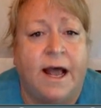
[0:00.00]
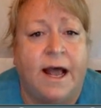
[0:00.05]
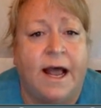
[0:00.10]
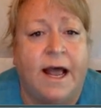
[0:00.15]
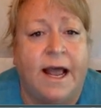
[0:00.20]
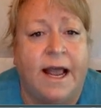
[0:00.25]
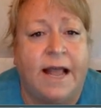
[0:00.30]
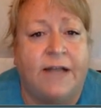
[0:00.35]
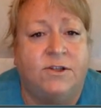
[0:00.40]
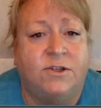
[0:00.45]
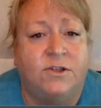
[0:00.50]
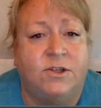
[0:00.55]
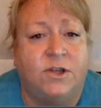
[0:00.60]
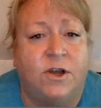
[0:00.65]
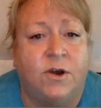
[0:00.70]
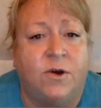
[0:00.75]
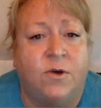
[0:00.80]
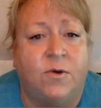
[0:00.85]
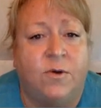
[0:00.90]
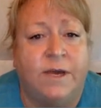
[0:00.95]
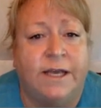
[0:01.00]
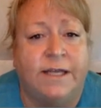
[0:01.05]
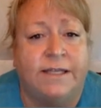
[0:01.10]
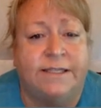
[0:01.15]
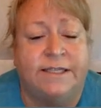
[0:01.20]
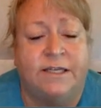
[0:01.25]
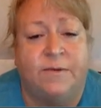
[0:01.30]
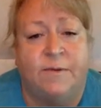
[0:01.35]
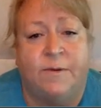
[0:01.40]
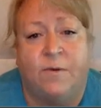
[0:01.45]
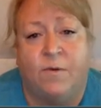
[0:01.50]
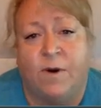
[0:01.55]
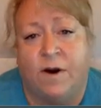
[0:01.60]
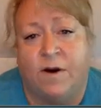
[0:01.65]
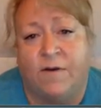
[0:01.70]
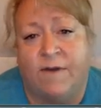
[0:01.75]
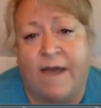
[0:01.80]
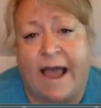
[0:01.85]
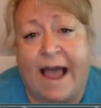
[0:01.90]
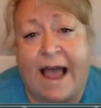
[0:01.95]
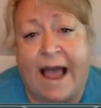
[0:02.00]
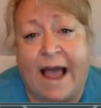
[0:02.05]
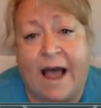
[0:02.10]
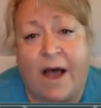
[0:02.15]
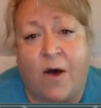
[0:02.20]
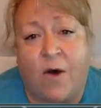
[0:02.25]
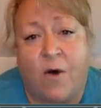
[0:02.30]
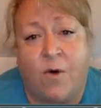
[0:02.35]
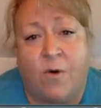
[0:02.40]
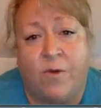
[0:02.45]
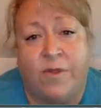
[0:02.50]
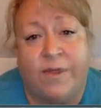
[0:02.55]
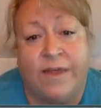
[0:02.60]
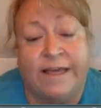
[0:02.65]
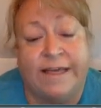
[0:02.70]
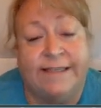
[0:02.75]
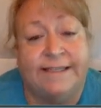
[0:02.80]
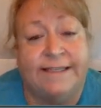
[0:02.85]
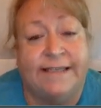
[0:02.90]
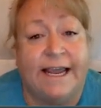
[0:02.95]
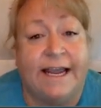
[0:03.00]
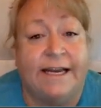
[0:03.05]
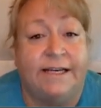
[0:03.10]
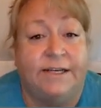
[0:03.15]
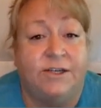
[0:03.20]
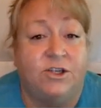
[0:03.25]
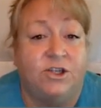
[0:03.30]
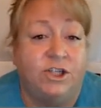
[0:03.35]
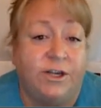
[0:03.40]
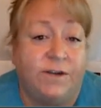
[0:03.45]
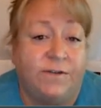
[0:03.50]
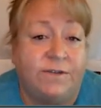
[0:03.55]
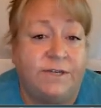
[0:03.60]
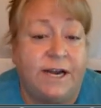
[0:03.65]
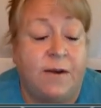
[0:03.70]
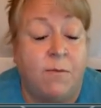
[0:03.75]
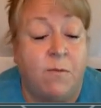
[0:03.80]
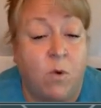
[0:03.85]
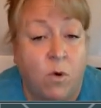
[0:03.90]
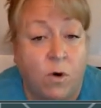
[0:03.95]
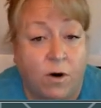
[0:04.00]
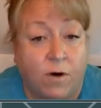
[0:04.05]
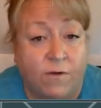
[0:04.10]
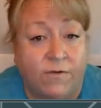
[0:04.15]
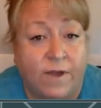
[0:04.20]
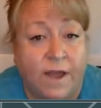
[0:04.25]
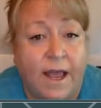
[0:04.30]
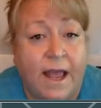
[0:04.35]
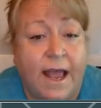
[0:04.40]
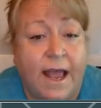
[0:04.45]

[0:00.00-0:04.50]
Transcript: Uh, and so kids need to be aware of how things can shift and morph